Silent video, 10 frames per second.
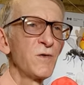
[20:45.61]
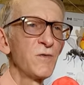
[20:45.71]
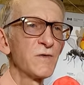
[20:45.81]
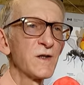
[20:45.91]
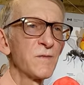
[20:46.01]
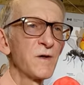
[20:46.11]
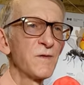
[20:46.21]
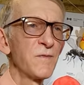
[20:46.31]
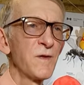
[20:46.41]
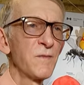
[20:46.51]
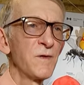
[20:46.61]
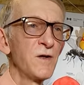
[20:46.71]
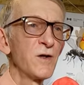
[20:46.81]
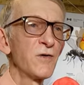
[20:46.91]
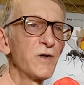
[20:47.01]
with some
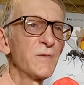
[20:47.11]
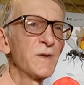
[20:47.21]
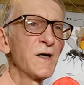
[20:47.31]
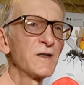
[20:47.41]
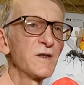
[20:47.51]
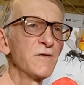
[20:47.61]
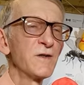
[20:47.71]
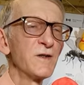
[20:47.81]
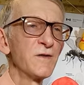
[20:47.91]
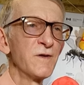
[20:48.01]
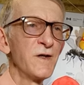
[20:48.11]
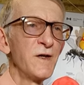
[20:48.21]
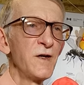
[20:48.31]
green plants even in a